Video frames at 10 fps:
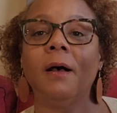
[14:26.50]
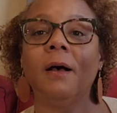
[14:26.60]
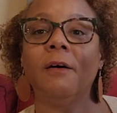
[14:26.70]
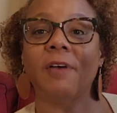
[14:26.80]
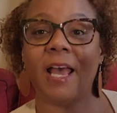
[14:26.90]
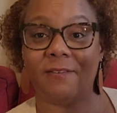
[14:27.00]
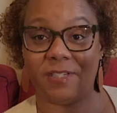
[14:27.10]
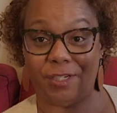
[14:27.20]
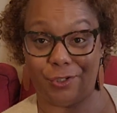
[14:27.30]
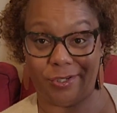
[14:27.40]
of half
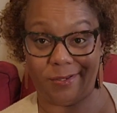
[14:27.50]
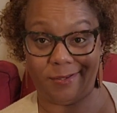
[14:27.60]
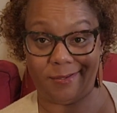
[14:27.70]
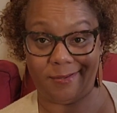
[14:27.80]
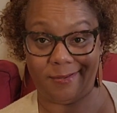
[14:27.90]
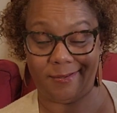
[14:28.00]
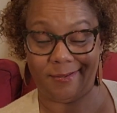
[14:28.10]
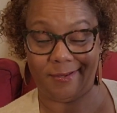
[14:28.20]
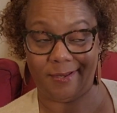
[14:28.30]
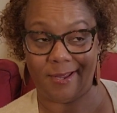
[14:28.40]
stitches.
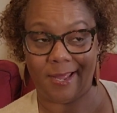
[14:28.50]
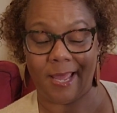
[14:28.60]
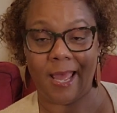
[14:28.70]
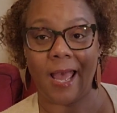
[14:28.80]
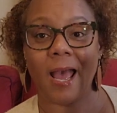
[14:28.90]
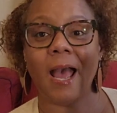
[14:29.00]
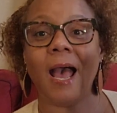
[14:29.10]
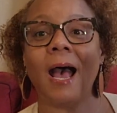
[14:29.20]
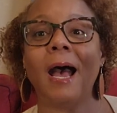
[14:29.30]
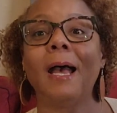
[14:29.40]

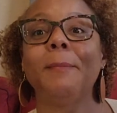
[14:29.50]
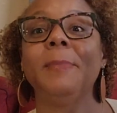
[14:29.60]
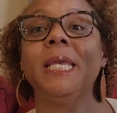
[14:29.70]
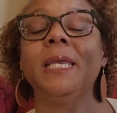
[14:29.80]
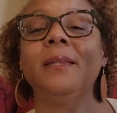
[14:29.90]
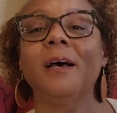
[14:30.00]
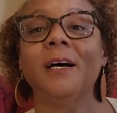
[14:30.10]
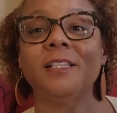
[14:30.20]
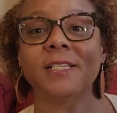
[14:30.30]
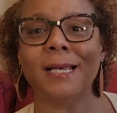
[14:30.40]
I mean
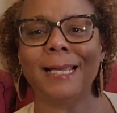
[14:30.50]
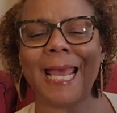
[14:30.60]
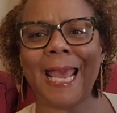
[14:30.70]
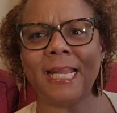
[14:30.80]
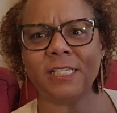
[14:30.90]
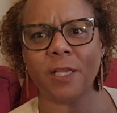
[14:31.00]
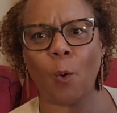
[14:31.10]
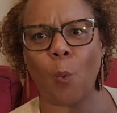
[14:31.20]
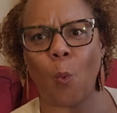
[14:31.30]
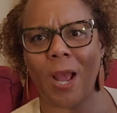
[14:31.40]
a ton, and it's in
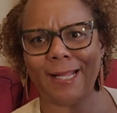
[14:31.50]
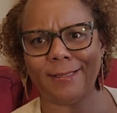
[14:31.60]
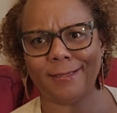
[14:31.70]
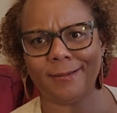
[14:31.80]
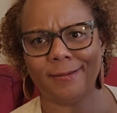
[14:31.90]
white.